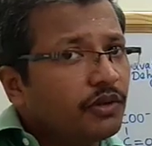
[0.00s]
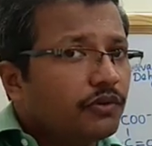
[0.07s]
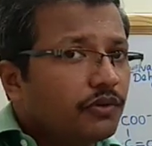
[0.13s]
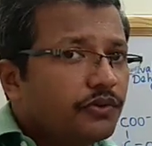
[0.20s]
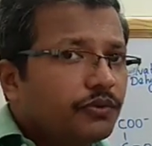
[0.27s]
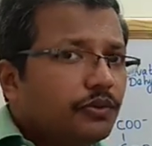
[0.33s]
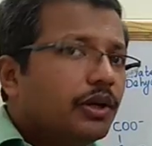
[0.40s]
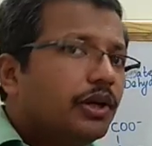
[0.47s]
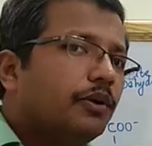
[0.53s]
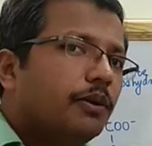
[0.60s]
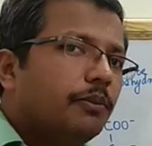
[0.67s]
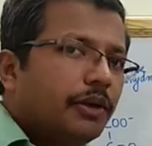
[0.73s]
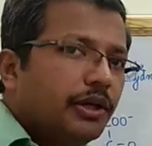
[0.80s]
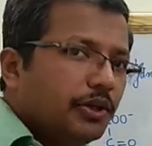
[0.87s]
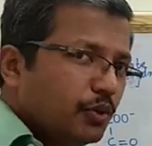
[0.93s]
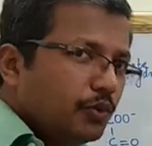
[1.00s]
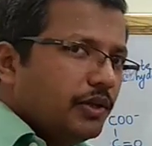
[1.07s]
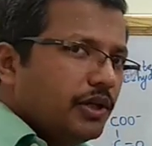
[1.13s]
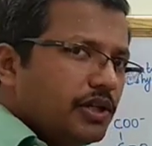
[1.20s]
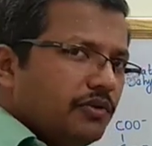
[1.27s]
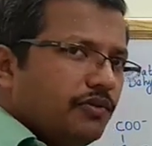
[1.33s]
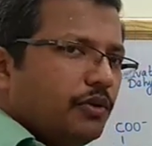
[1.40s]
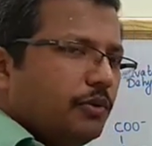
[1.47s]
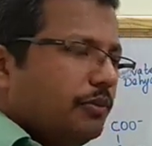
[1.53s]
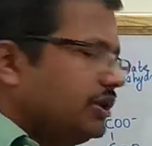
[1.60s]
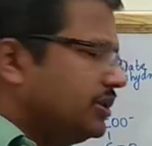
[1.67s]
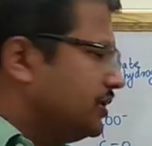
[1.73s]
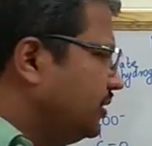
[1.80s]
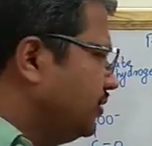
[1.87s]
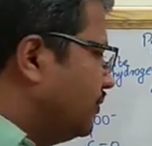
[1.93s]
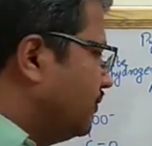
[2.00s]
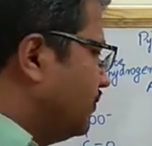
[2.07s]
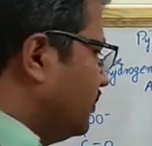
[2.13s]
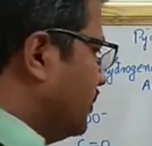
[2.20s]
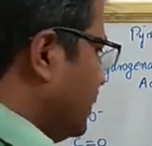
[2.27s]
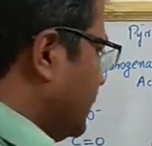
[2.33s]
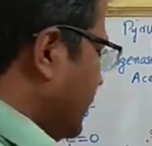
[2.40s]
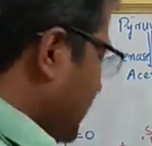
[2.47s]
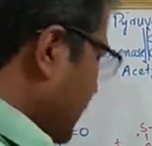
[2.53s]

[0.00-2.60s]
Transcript: phosphoenol pyruvate formation, don't forget